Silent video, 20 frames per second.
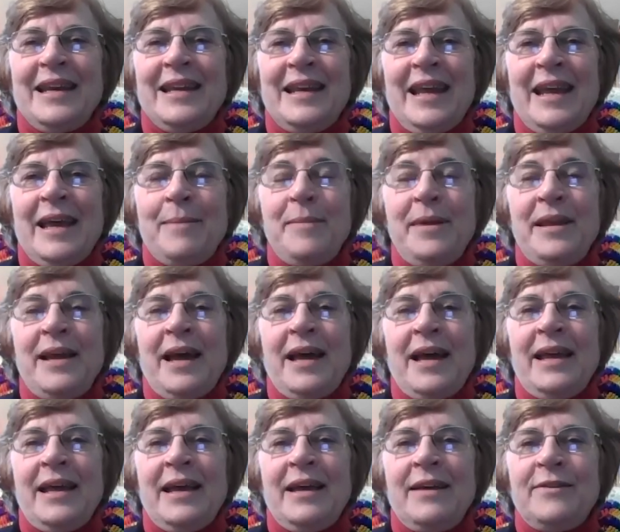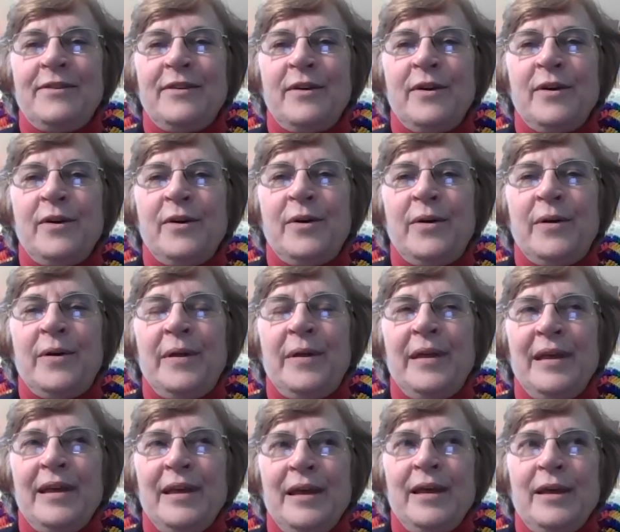and MEI has a goal
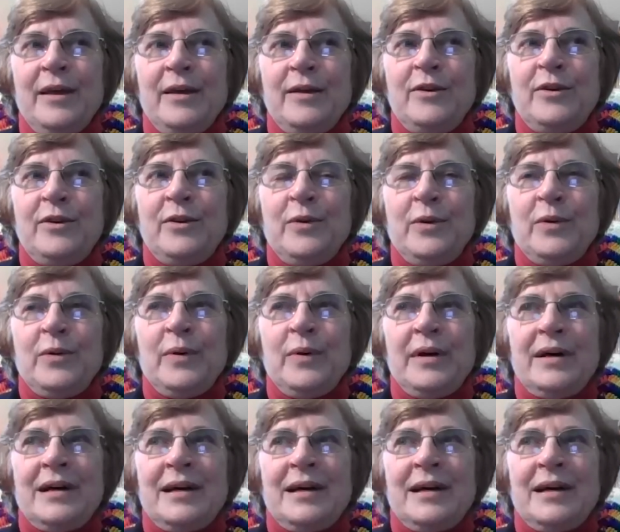to